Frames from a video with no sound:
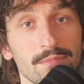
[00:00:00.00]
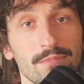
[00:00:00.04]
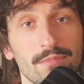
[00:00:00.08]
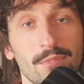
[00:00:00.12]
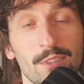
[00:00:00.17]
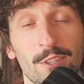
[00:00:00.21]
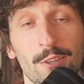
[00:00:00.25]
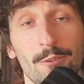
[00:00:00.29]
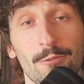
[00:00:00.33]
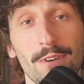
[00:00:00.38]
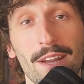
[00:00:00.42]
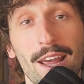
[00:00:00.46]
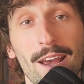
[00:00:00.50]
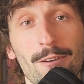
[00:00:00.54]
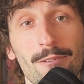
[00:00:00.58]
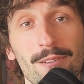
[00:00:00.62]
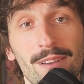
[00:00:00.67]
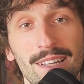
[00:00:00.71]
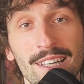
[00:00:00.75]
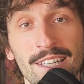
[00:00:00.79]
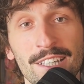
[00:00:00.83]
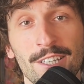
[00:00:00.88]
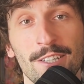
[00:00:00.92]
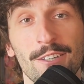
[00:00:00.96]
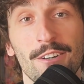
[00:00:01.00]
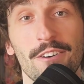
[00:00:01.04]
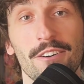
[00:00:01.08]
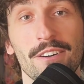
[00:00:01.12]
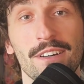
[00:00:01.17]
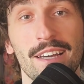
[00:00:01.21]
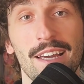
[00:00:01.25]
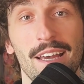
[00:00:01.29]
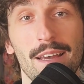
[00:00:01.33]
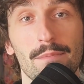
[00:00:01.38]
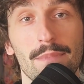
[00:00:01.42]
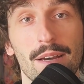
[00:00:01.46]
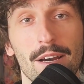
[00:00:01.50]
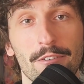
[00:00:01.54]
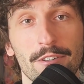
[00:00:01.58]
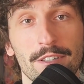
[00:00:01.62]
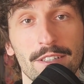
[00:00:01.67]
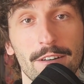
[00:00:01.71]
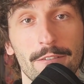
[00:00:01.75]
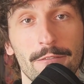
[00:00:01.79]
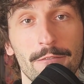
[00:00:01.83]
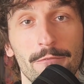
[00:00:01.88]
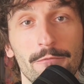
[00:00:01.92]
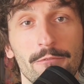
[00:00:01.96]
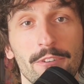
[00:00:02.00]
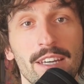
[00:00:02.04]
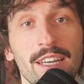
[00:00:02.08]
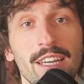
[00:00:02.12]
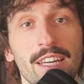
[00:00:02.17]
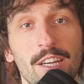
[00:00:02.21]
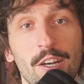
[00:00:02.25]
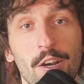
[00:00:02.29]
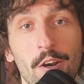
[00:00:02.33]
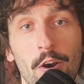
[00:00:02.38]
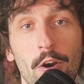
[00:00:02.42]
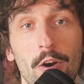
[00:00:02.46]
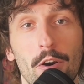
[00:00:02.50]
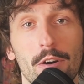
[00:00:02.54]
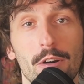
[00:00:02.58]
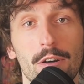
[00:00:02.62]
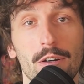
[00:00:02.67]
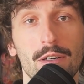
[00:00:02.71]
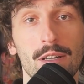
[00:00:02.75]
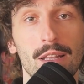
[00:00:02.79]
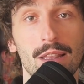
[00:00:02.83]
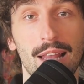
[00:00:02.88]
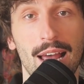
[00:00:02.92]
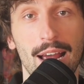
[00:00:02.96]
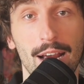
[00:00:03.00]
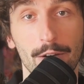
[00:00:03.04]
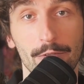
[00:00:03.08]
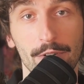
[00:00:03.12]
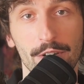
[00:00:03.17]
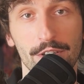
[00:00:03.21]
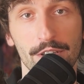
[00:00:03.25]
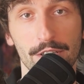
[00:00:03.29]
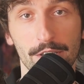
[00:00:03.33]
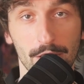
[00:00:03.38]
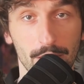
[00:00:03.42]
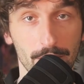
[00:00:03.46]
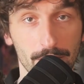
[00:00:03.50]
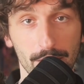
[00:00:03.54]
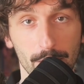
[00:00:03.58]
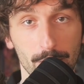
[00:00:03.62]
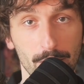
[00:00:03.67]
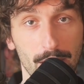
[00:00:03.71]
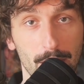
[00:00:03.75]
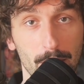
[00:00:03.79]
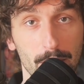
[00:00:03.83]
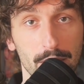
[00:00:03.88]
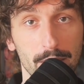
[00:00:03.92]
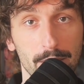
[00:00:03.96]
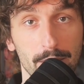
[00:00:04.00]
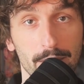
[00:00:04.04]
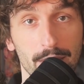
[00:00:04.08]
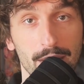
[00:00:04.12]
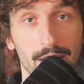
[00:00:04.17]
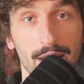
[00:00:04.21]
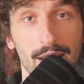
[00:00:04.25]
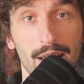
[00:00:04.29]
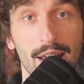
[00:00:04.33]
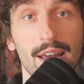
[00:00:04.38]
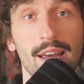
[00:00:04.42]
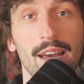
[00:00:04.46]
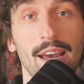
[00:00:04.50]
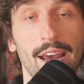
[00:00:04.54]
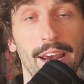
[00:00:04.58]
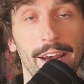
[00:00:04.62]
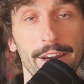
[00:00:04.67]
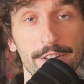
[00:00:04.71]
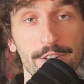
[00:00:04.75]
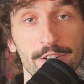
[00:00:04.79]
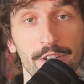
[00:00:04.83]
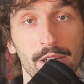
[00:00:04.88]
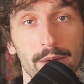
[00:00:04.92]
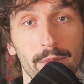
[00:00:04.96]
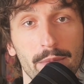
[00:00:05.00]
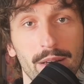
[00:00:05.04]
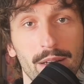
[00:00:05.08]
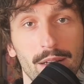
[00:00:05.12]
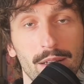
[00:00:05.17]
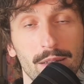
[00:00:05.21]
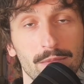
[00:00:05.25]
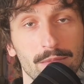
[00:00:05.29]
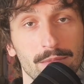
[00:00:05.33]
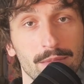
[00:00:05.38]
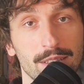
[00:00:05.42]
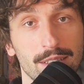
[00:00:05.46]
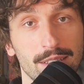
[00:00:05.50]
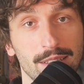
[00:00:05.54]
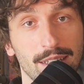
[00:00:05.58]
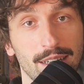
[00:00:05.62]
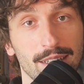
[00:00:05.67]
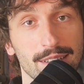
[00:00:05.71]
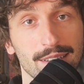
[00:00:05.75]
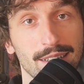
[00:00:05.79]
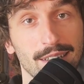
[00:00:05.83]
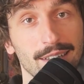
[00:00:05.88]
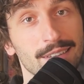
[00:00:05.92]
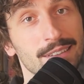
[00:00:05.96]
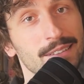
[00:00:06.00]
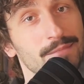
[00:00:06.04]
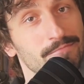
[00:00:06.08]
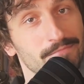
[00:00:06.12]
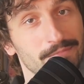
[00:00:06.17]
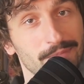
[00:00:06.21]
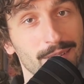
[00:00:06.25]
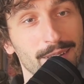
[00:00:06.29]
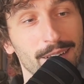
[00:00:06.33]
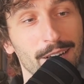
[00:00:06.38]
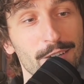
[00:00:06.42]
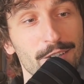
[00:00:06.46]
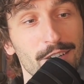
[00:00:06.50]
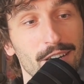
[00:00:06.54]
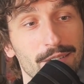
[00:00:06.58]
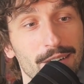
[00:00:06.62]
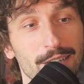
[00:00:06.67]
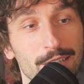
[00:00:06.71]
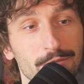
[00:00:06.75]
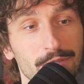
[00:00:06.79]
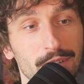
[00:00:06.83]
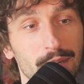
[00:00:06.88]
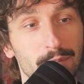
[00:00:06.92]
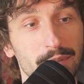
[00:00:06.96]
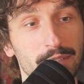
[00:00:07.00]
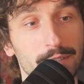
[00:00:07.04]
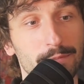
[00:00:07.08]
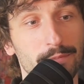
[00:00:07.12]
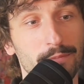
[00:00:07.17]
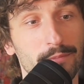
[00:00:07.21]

So now let's talk about the 3 core languages of the web: HTML, CSS, and JavaScript.